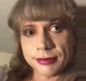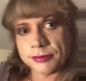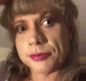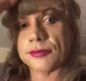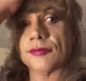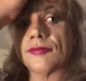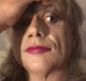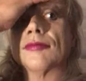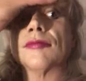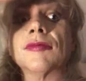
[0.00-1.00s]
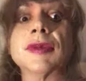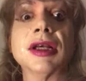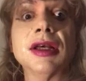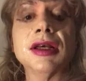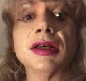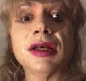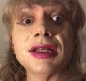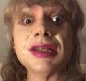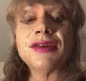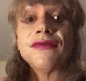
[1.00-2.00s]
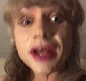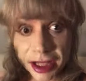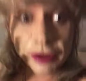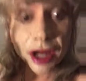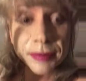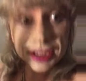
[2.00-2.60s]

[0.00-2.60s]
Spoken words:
Because it's a fucking crime